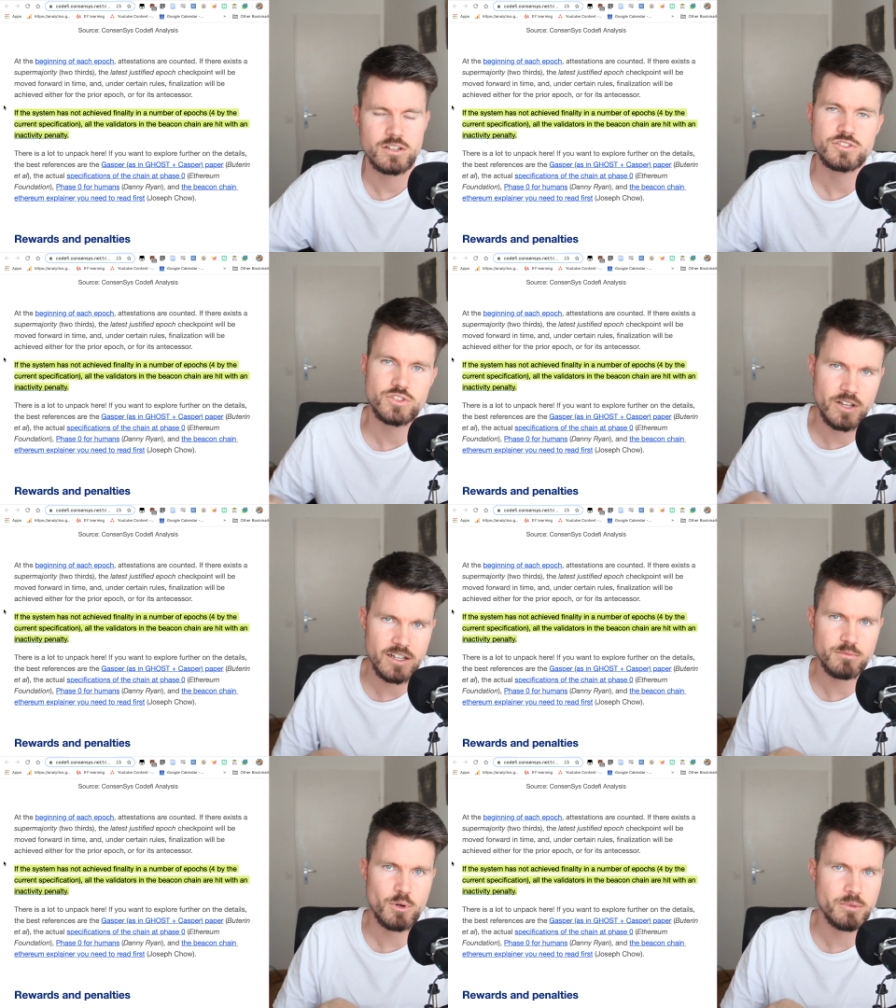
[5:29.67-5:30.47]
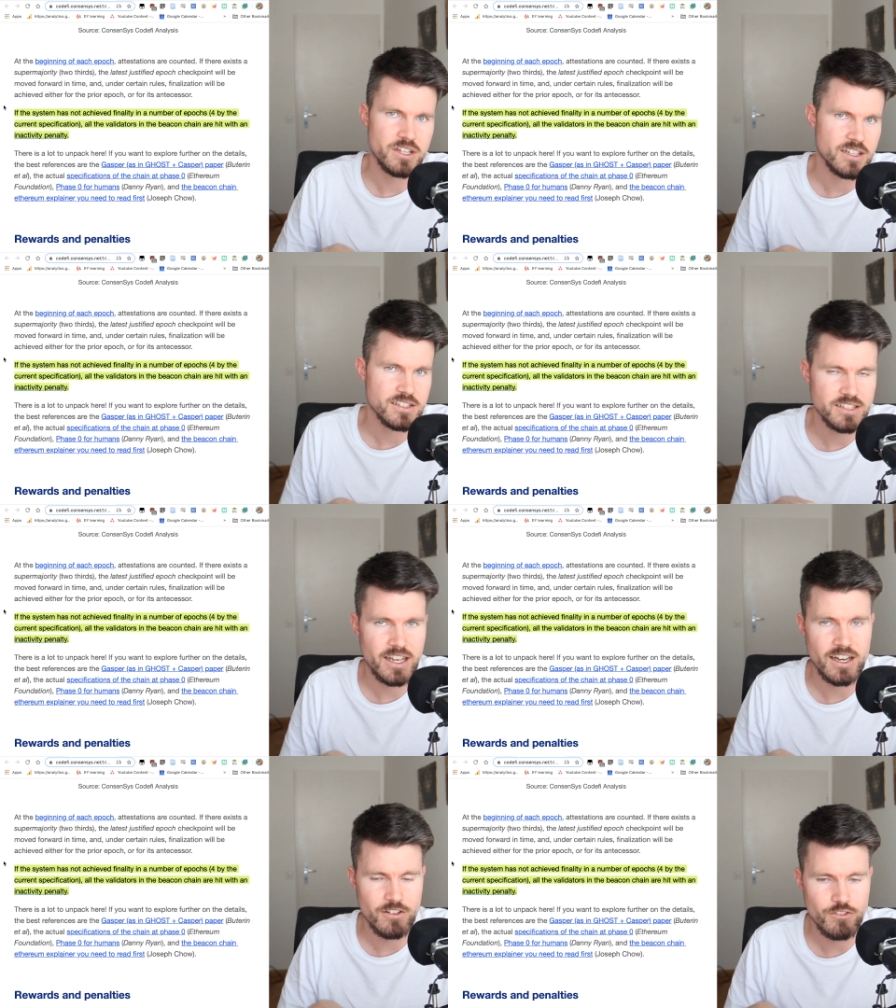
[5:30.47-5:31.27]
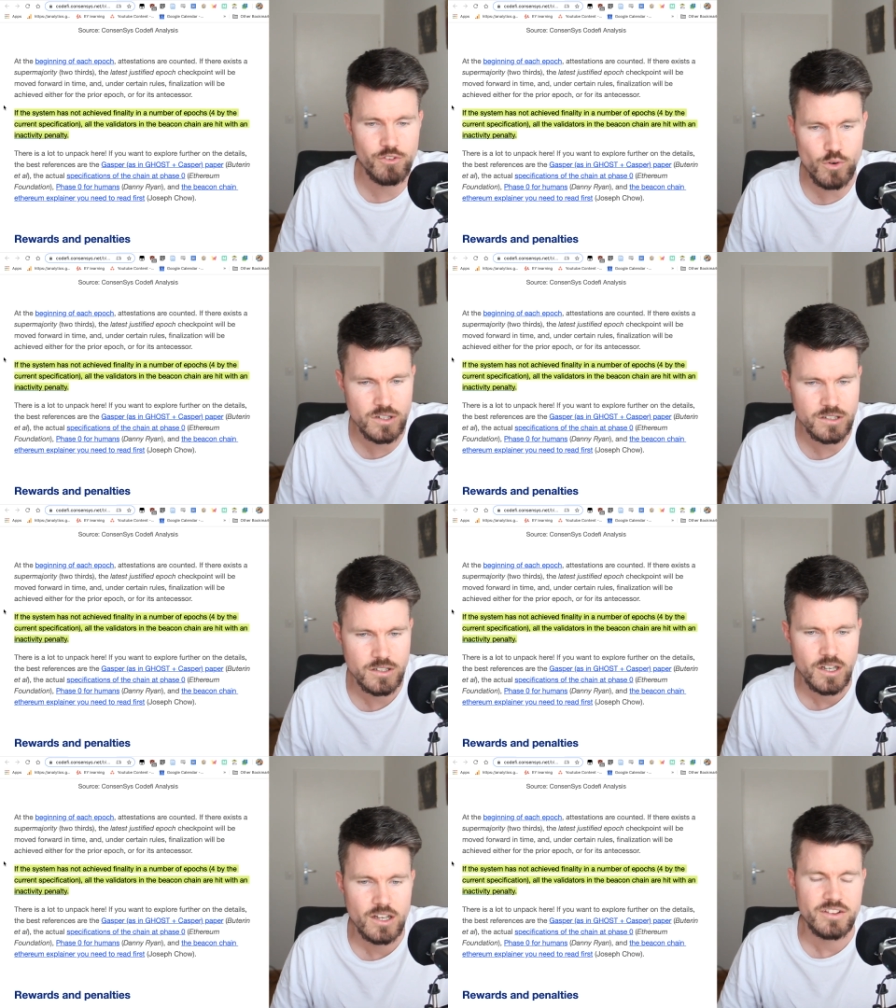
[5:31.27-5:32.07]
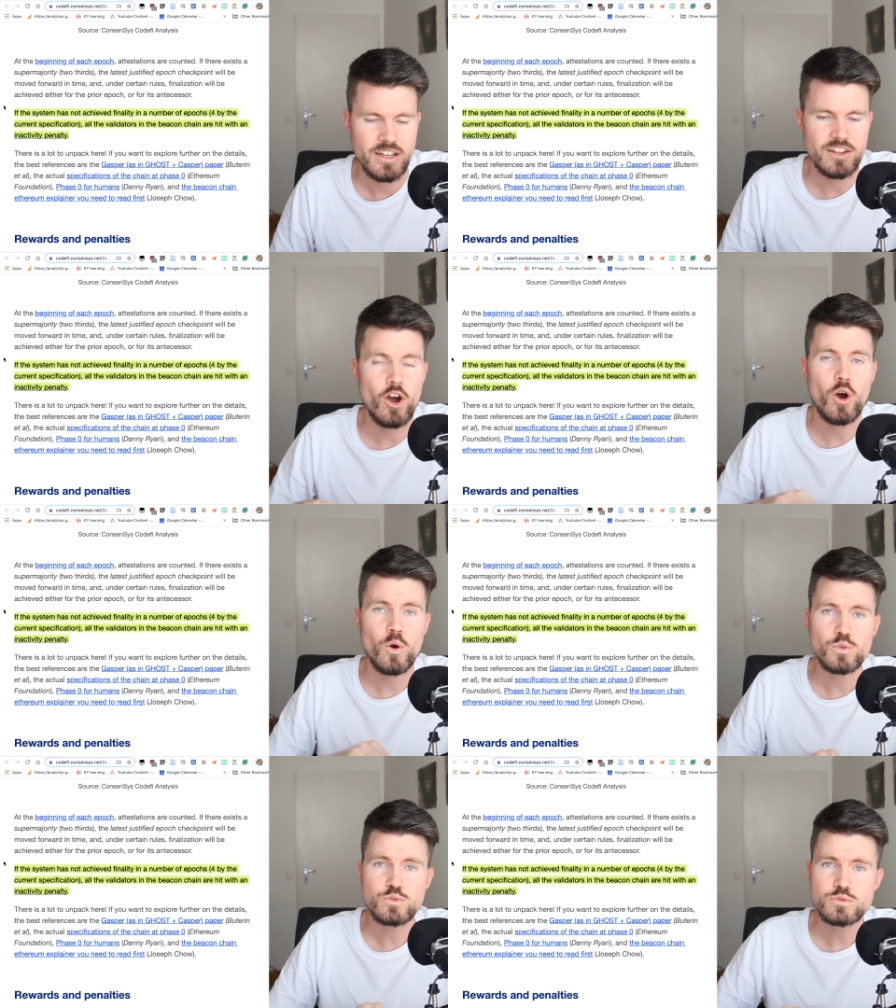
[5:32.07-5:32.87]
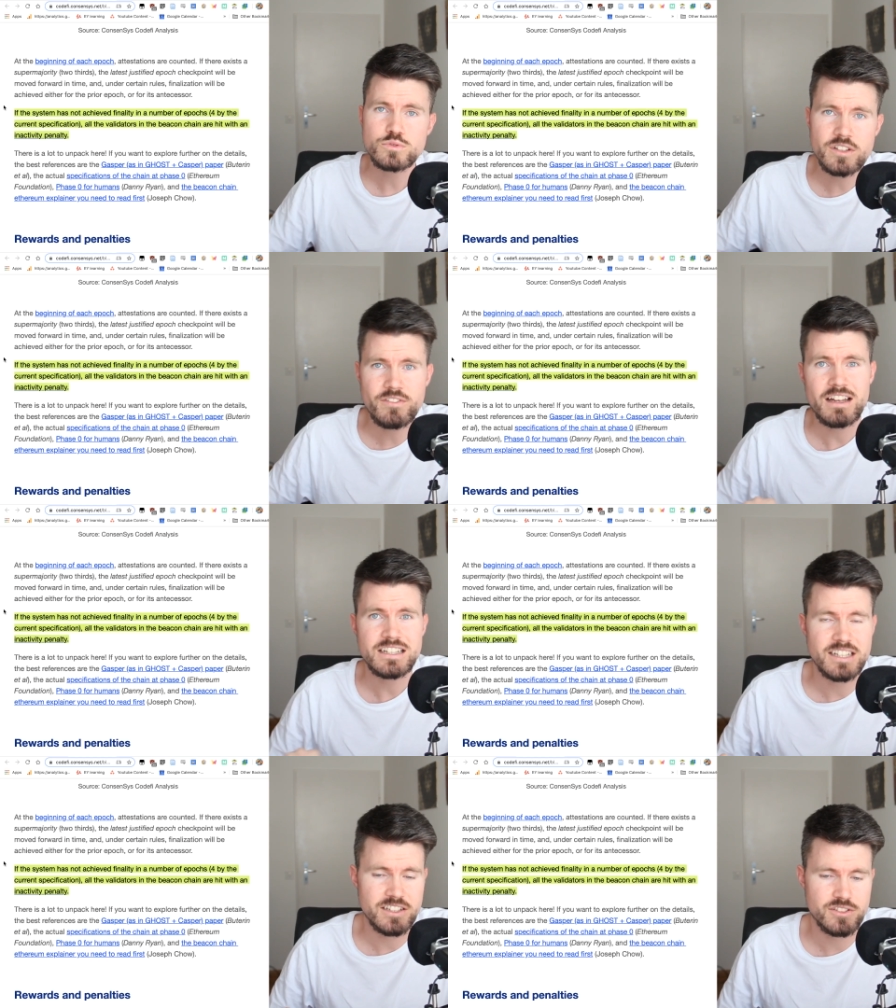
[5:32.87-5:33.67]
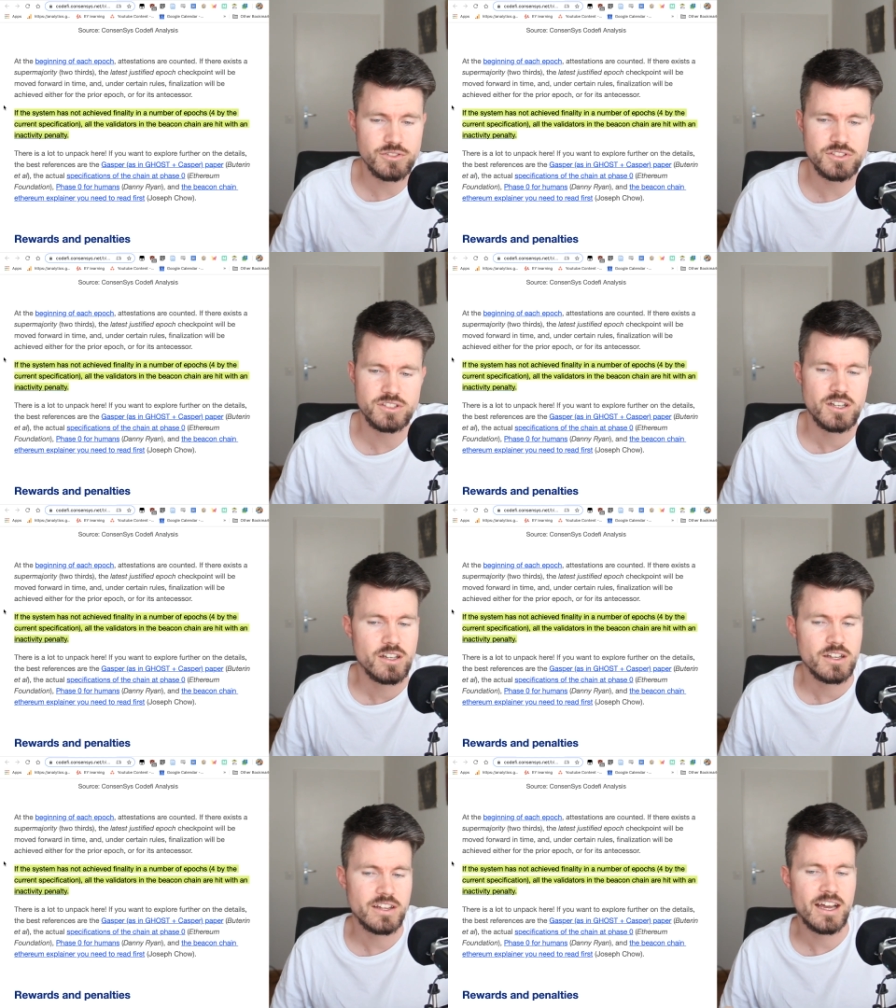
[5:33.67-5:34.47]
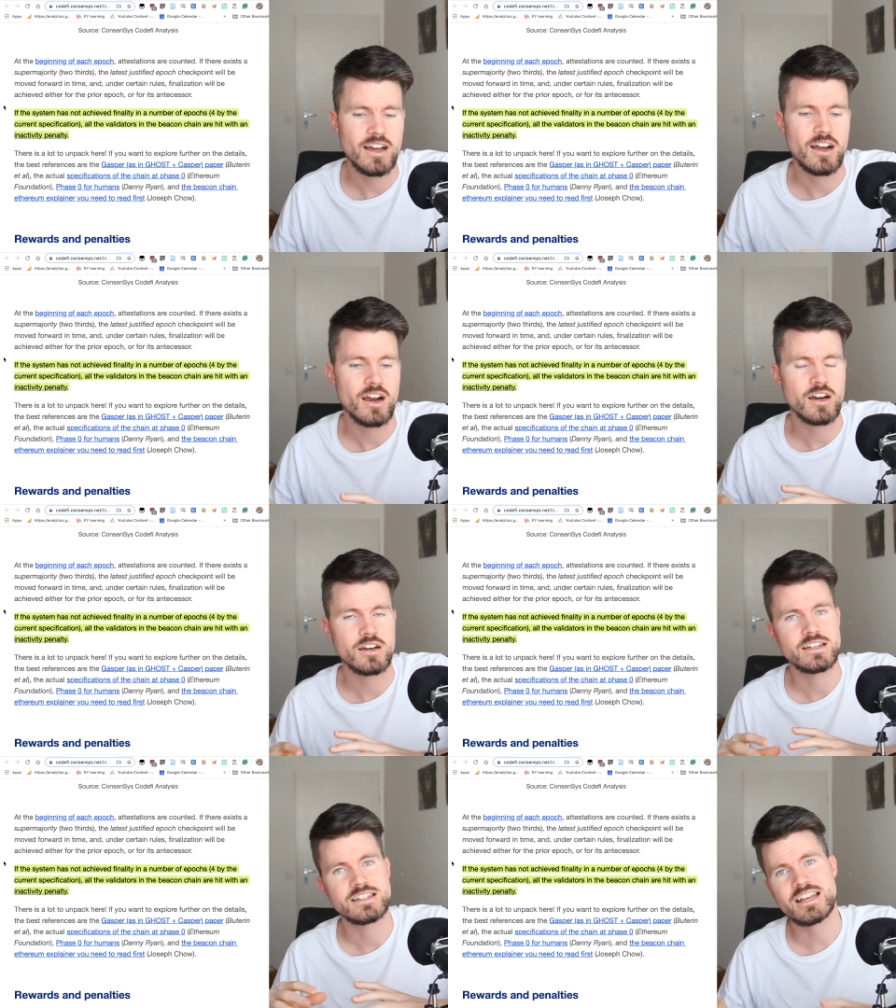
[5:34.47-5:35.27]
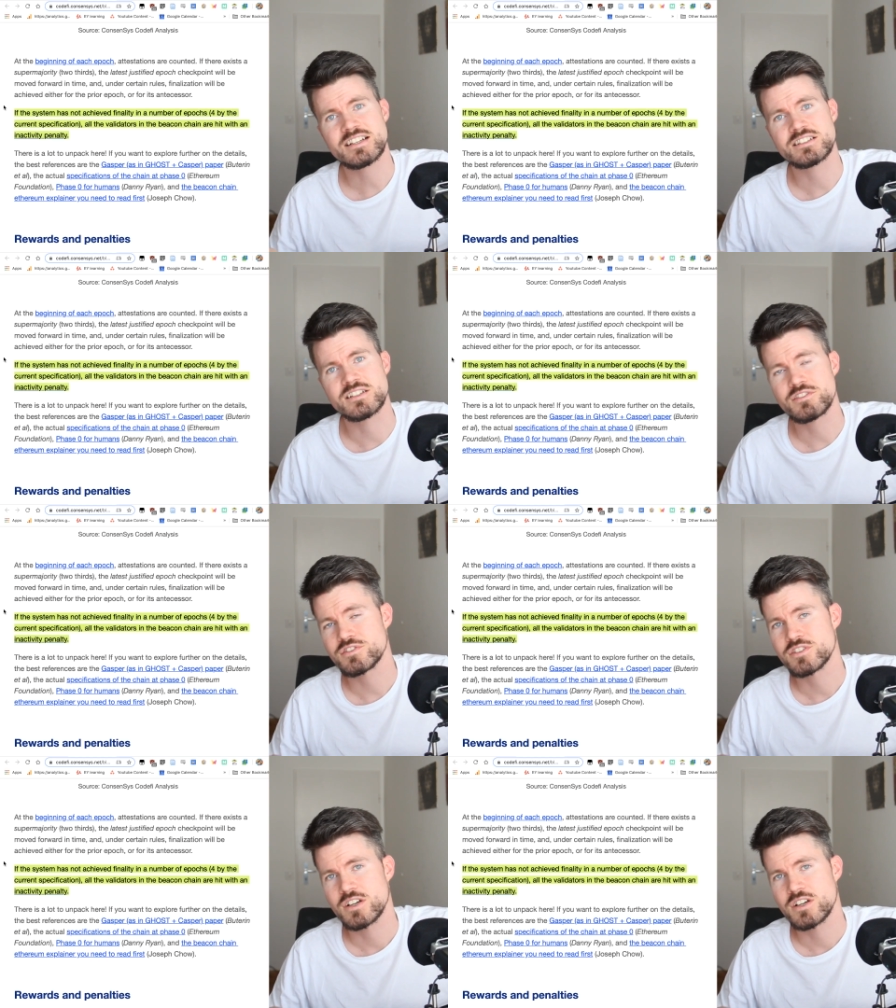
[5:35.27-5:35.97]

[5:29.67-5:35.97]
so at the moment it's at 4, then all the validators that are inactive